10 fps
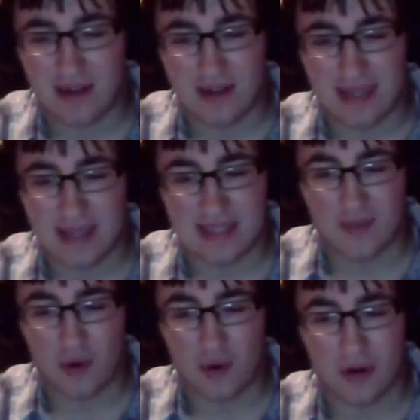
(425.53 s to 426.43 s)
it's
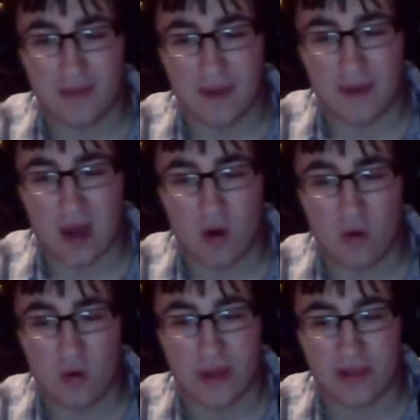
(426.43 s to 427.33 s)
supported me my
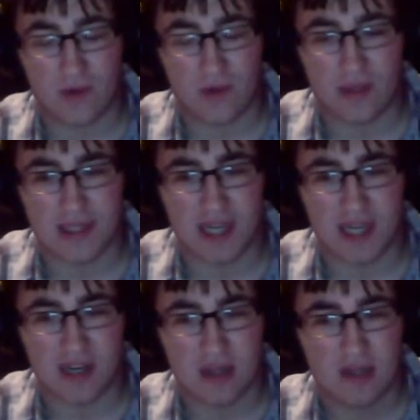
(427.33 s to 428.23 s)
whole way through this
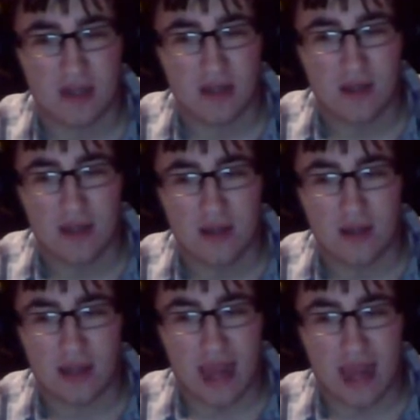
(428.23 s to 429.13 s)
year.
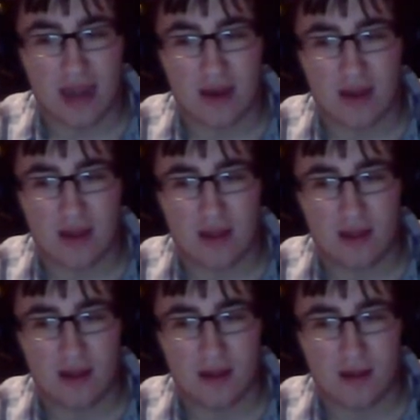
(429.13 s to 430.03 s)
And
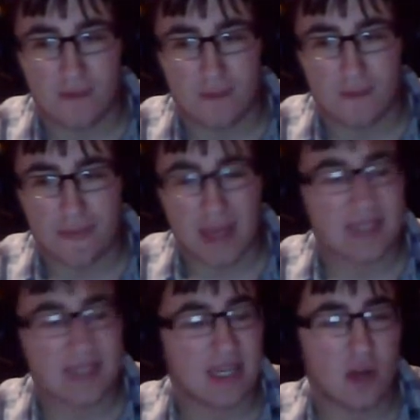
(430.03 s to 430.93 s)
like I
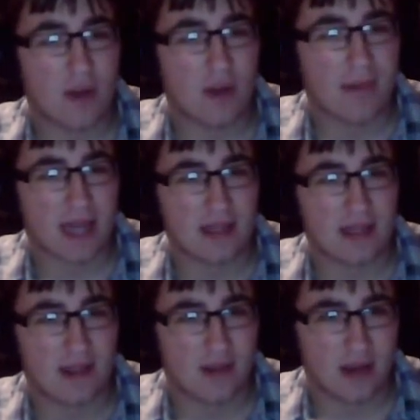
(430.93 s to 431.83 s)
said, going back to
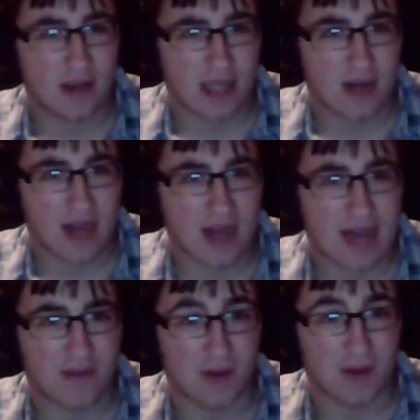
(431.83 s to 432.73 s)
the, a year and a
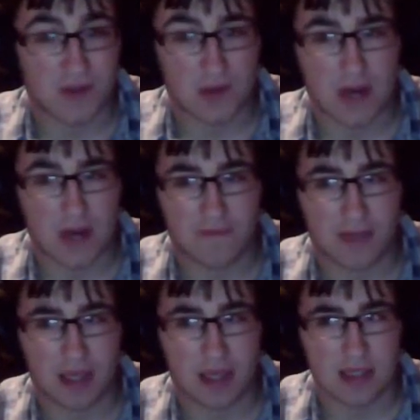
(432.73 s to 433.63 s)
half ago is rough
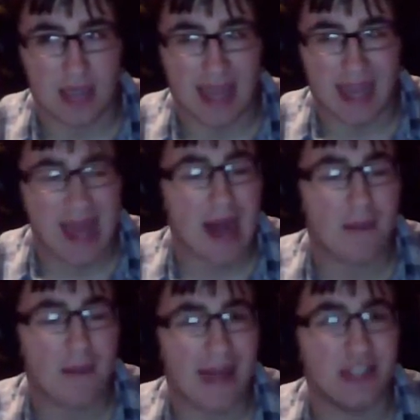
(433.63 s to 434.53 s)
because I can't
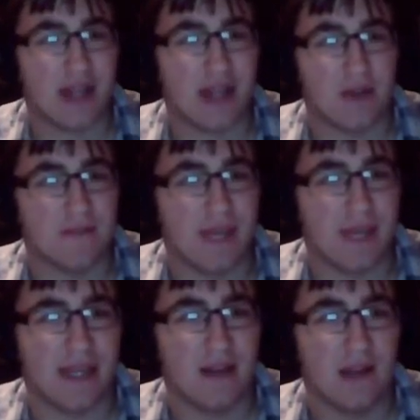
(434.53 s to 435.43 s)
imagine that was
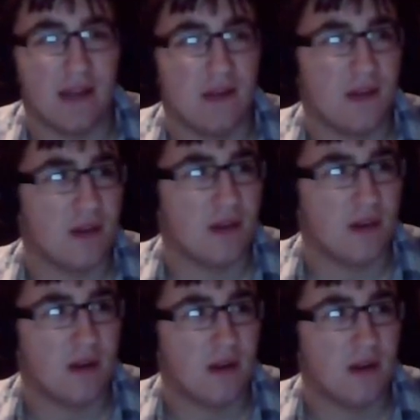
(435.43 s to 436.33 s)
me.
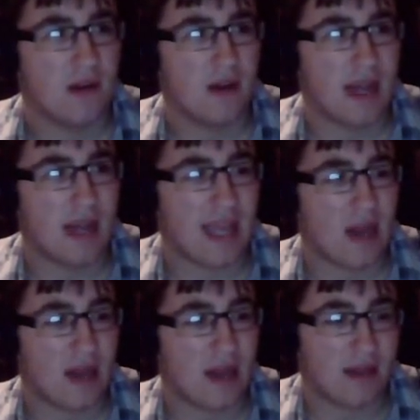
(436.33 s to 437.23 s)
I
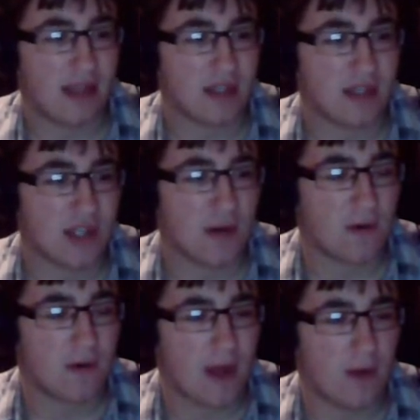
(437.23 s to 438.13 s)
can't. Things turned
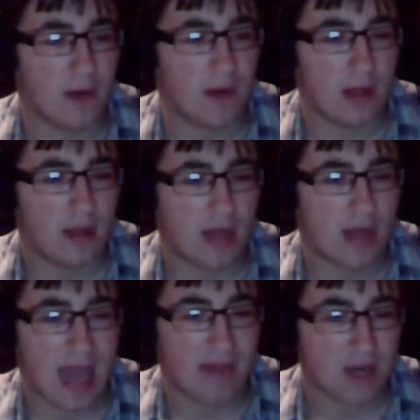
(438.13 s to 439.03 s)
around.
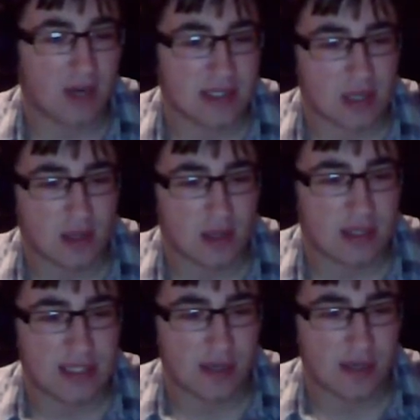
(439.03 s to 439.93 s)
After I started
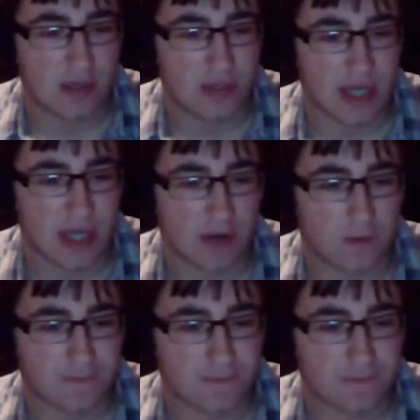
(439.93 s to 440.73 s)
this YouTube channel,